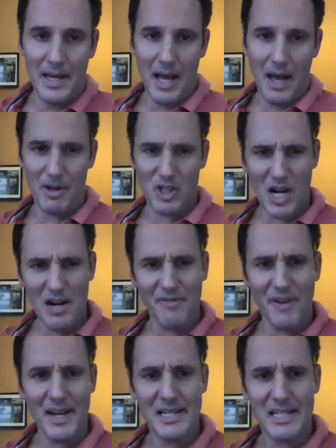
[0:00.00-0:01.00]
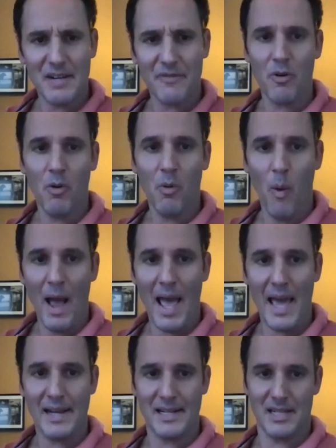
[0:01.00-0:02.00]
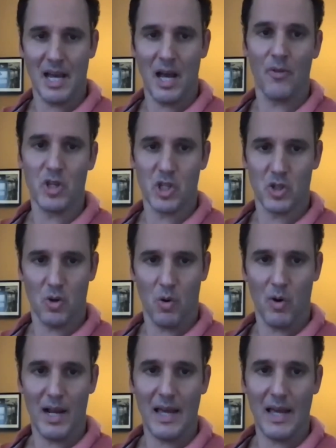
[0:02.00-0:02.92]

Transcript: about trying to find a different way to tell the story.